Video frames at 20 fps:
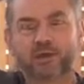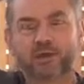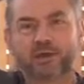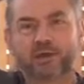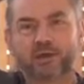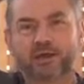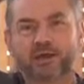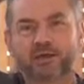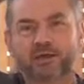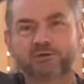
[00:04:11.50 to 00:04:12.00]

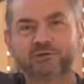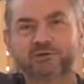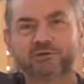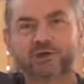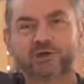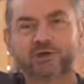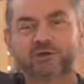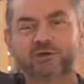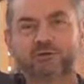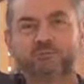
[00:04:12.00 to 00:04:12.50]

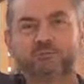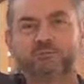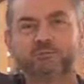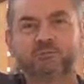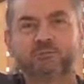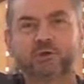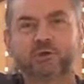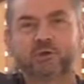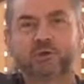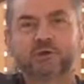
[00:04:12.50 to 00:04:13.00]
and
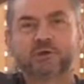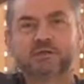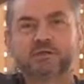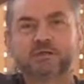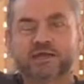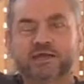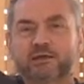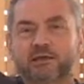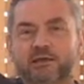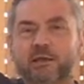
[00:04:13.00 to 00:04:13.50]

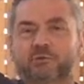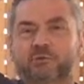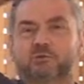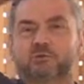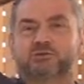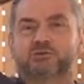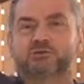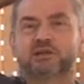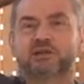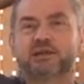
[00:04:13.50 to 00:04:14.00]
taking
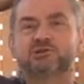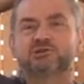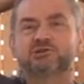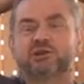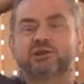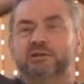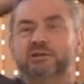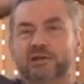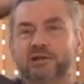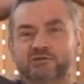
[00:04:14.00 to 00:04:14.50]
people's
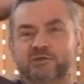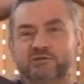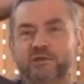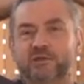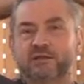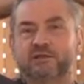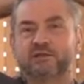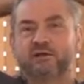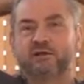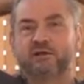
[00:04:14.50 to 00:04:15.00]
attention
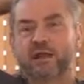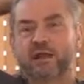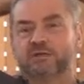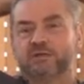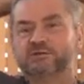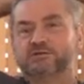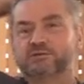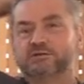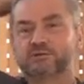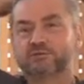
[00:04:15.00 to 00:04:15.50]
into their
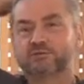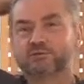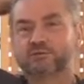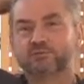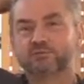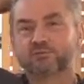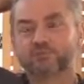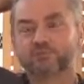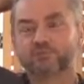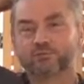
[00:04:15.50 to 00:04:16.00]
direct
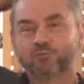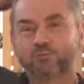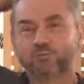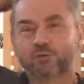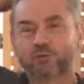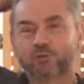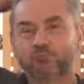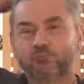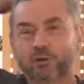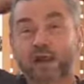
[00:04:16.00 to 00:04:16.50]

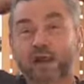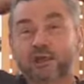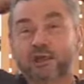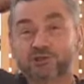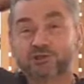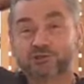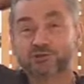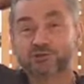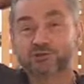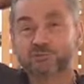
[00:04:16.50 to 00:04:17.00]

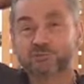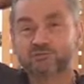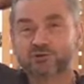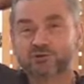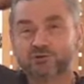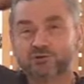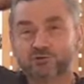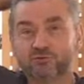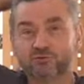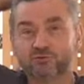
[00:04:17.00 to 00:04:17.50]

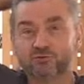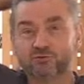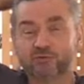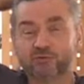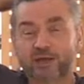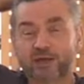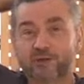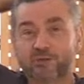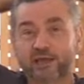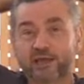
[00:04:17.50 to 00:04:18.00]
relationship
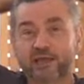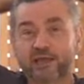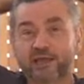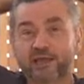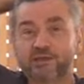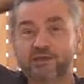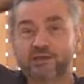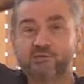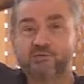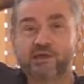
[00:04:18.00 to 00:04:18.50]
to how they
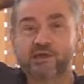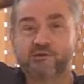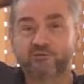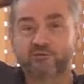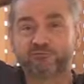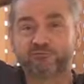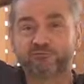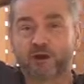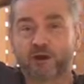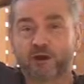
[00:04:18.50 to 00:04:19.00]
engage with
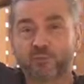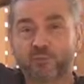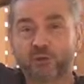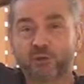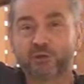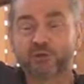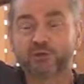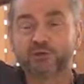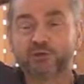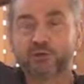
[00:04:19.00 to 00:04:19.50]
their
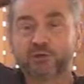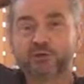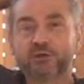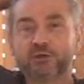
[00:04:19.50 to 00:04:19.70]
environment,